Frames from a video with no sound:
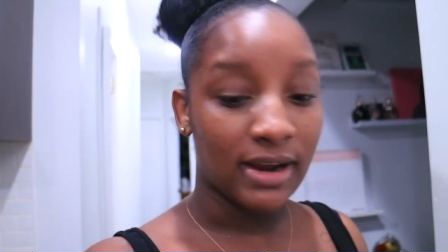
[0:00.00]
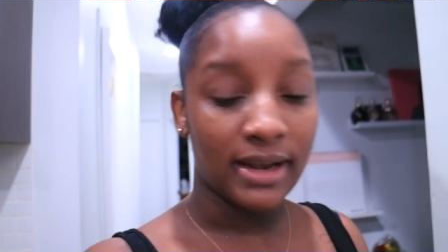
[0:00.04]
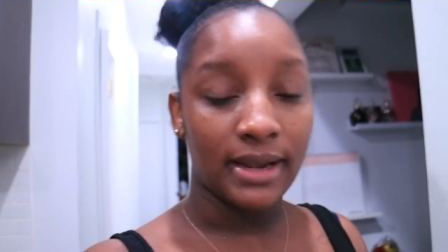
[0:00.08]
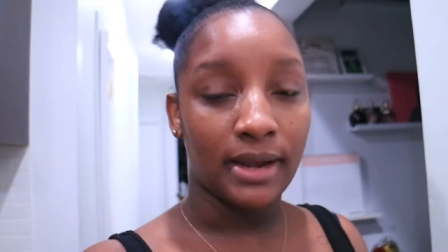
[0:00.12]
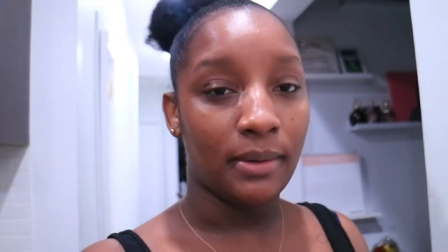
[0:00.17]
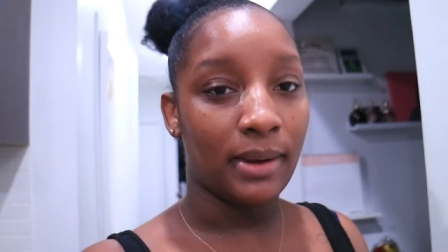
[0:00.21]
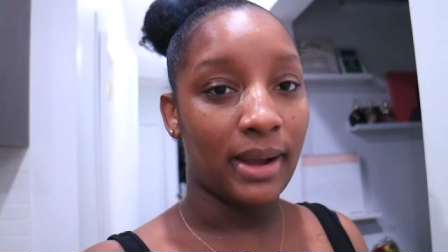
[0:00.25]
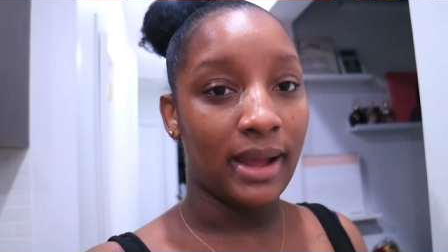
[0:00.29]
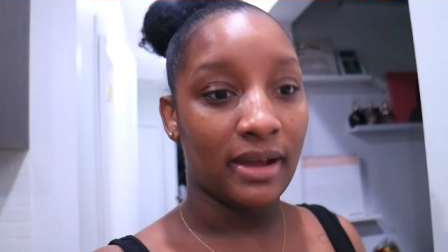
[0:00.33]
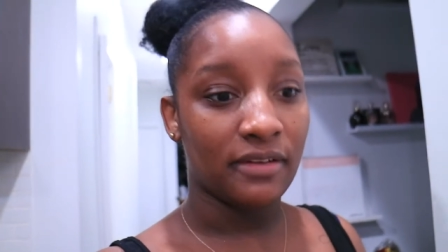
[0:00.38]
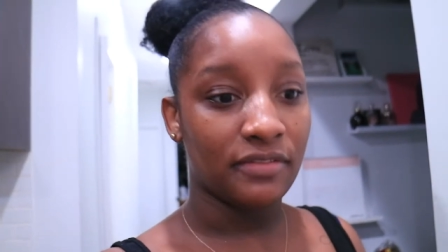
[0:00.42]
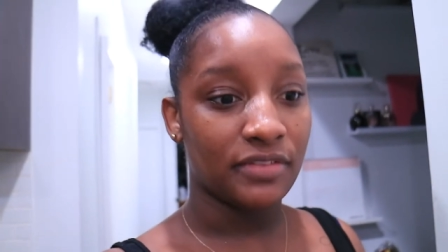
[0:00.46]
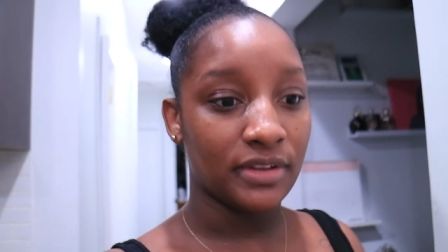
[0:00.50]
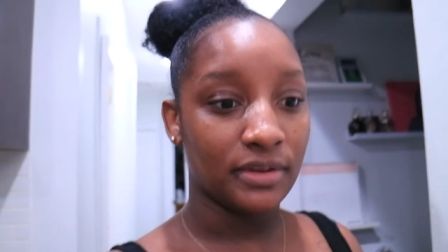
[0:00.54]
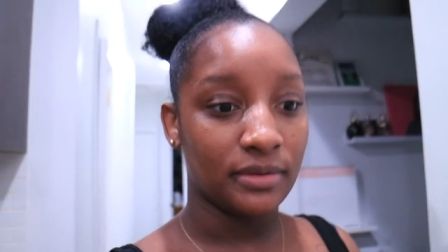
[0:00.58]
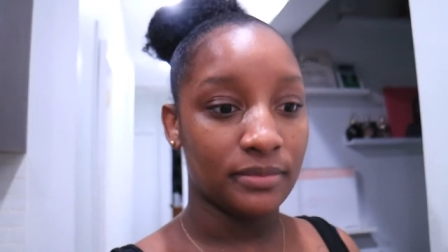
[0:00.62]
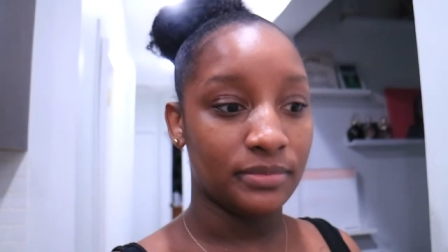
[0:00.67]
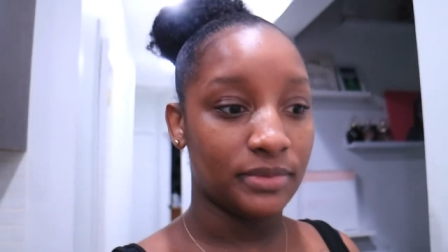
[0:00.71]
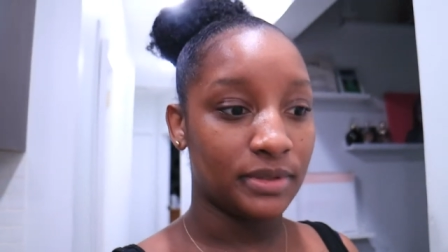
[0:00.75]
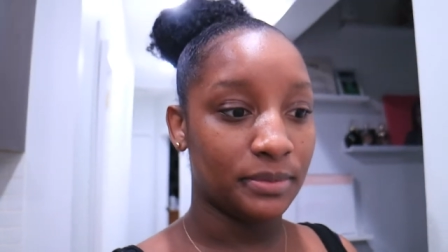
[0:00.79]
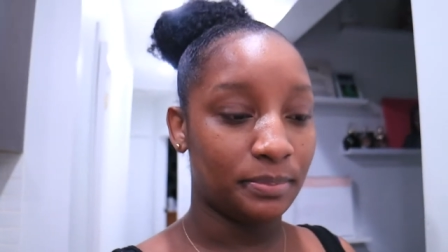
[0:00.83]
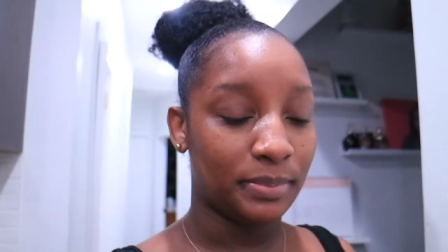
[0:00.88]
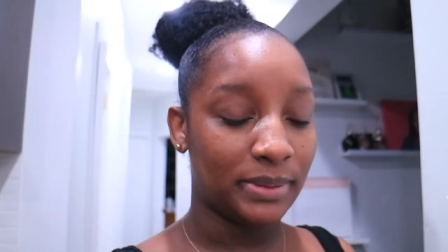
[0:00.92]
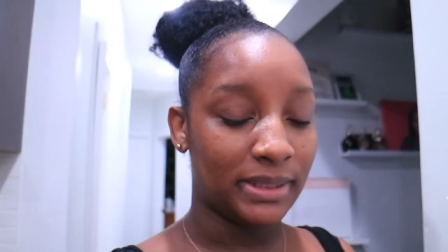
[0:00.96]
Right now I have
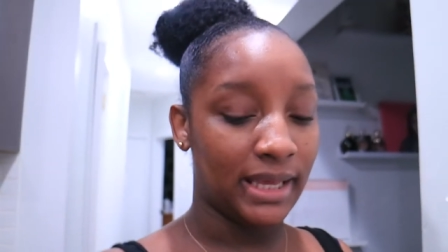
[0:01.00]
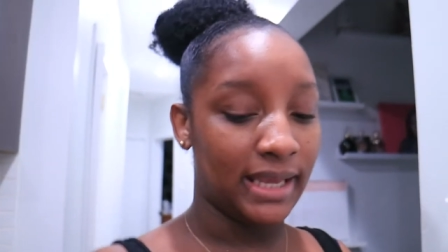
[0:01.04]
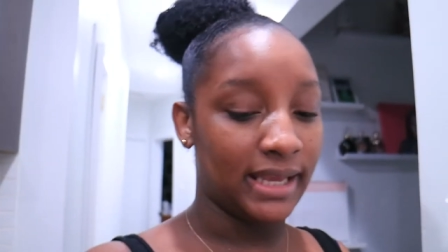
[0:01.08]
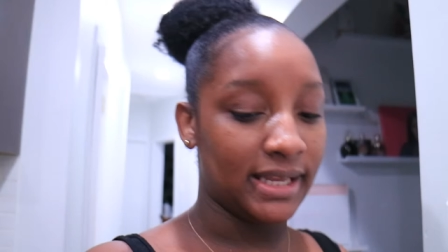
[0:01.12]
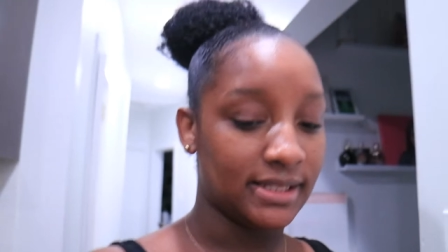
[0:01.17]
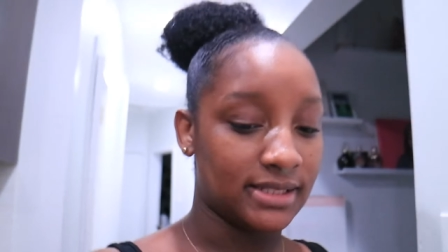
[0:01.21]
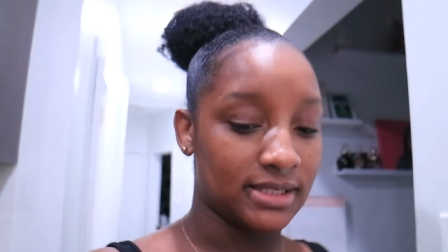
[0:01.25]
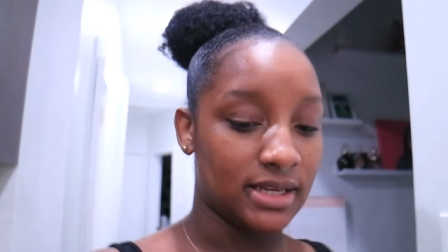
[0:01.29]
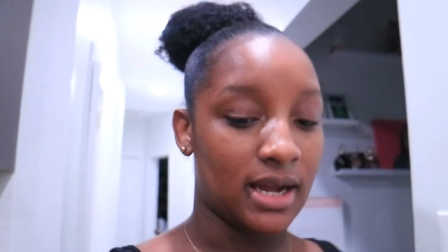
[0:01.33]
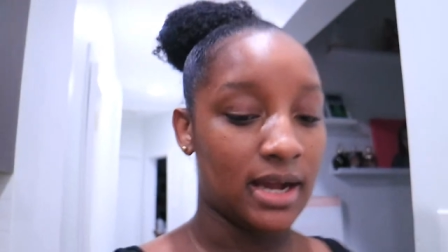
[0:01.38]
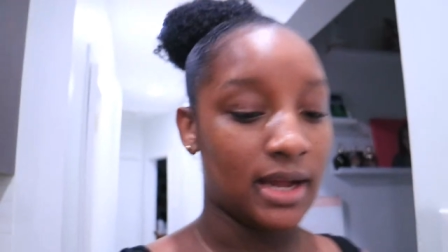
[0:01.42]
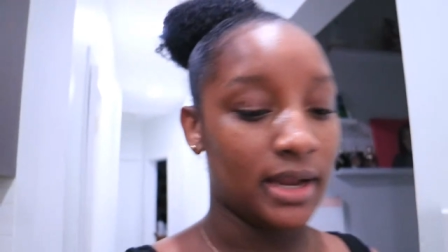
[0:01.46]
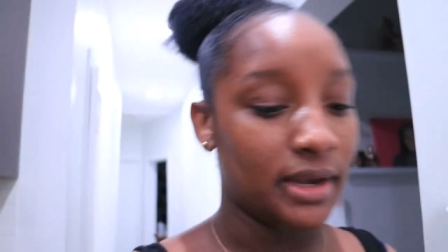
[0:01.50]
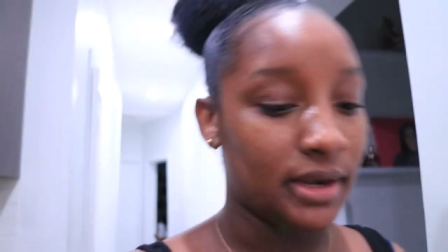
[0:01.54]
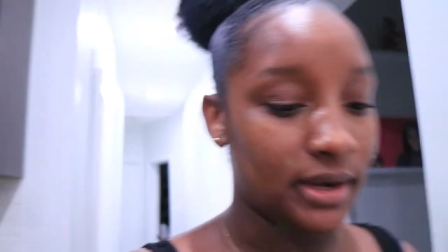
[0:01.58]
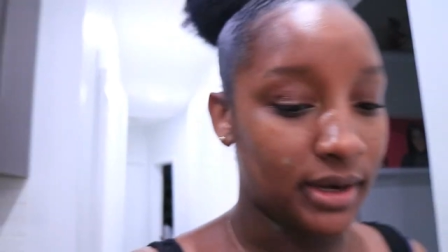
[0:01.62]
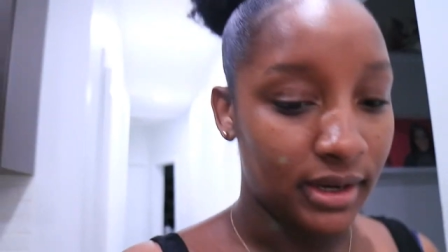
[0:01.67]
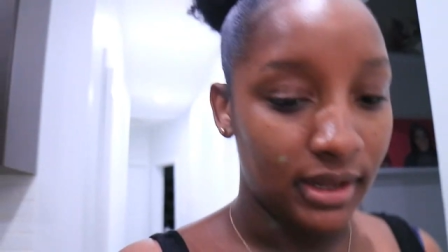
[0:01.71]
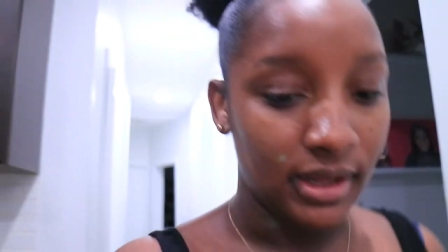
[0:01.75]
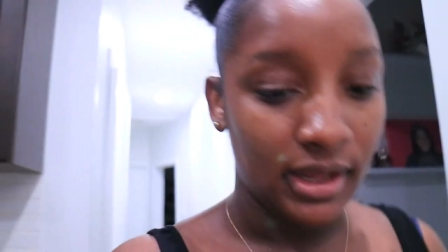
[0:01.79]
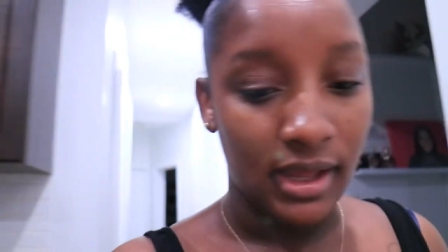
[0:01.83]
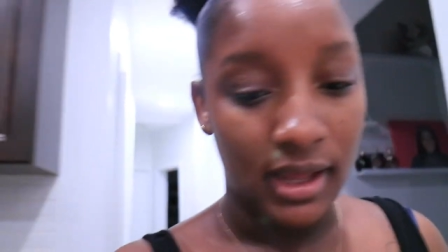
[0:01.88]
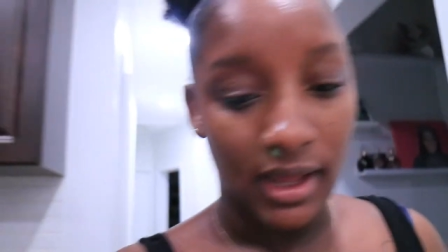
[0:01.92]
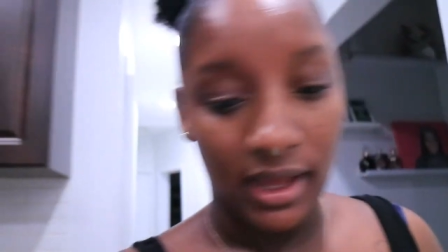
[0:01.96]
the, the plate
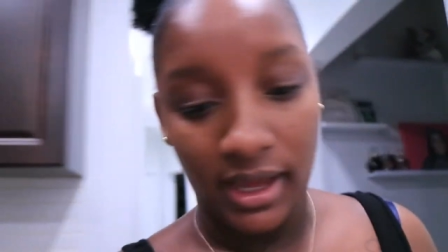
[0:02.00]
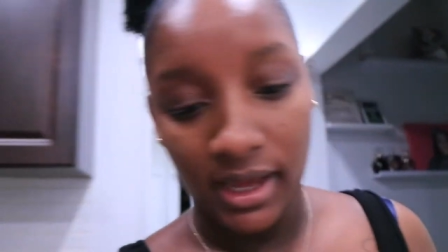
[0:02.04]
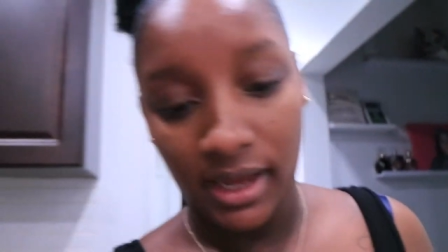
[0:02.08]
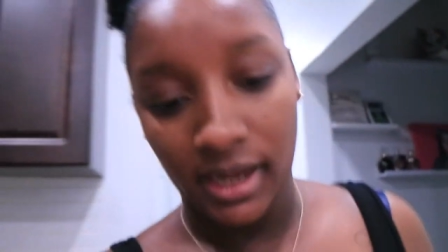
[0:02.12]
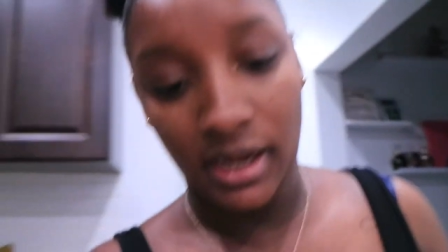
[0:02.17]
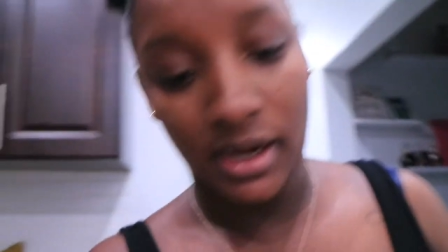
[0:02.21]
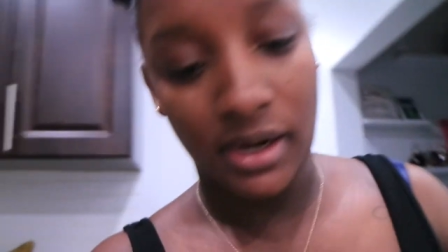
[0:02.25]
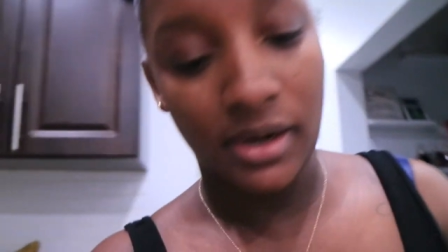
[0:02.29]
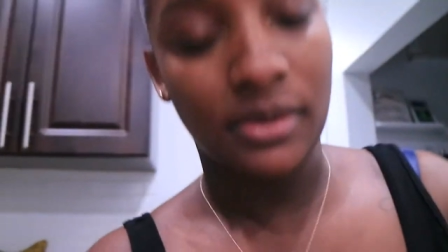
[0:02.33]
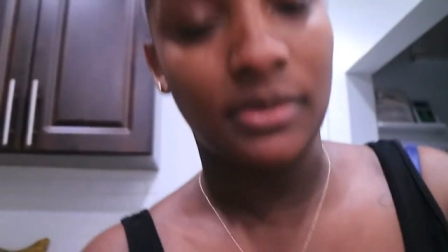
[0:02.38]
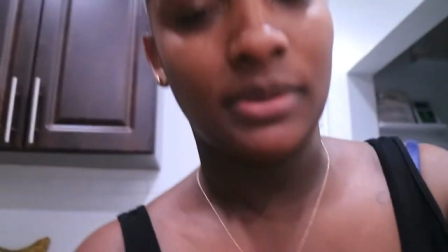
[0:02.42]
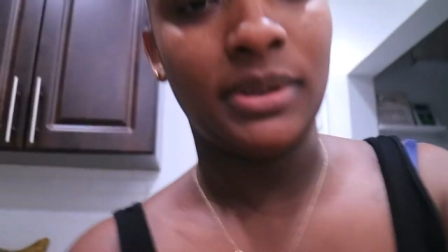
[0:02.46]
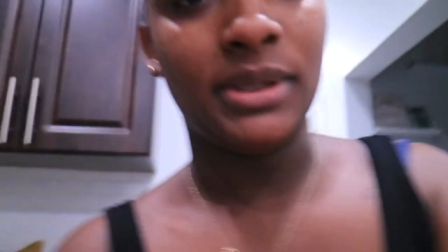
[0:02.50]
on here